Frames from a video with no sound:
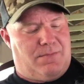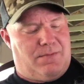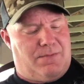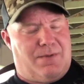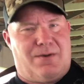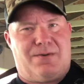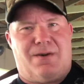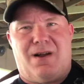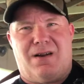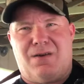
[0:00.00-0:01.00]
because they're
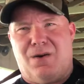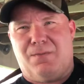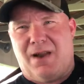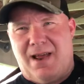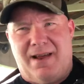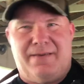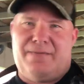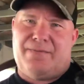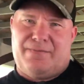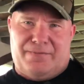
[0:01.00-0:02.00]
not chrome lined
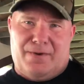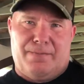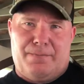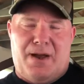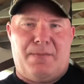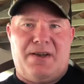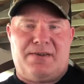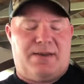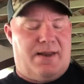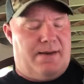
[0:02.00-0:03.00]
from Palmetto
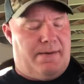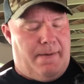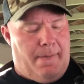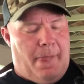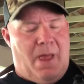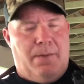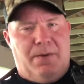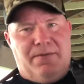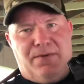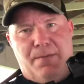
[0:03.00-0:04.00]
State.
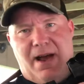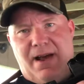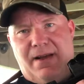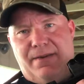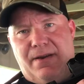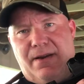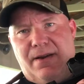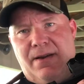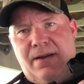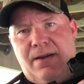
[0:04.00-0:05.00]
But if you buy
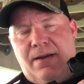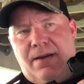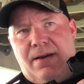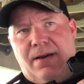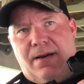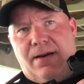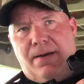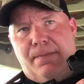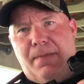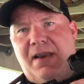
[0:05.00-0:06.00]
the
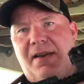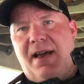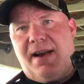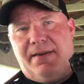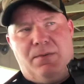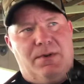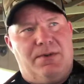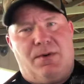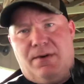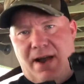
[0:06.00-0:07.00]
melanided
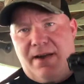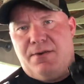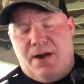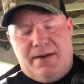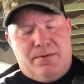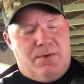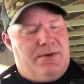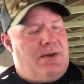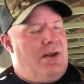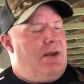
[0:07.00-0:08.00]
ones or nitrated
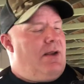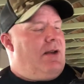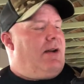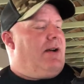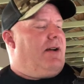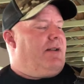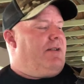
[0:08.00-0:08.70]
ones, I